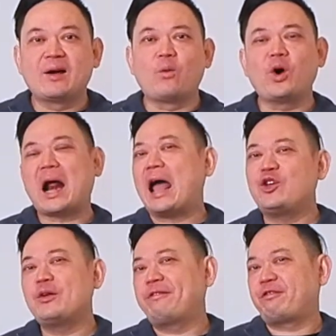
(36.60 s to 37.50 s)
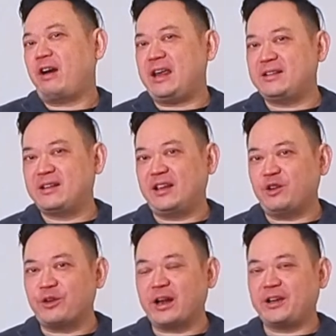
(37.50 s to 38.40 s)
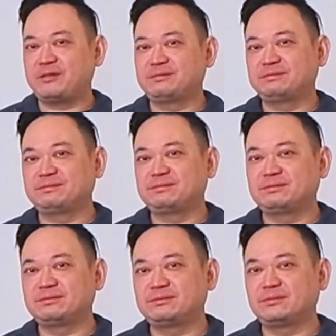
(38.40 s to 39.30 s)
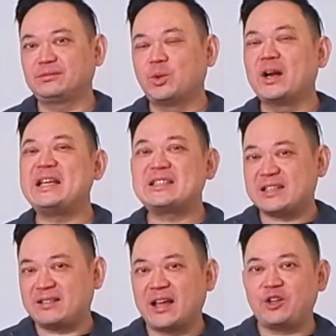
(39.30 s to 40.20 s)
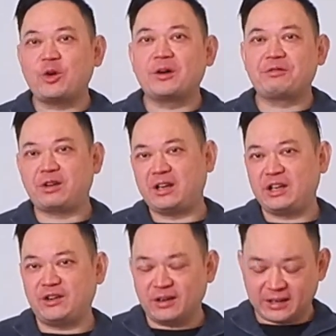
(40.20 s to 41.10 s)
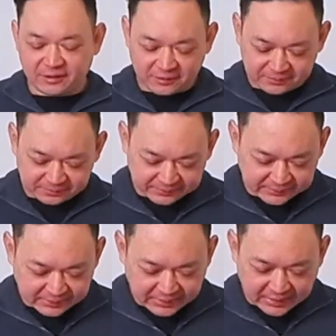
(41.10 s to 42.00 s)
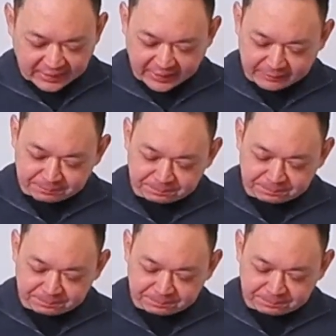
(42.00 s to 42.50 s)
What are you afraid in your life? What is it that you are afraid in your life? And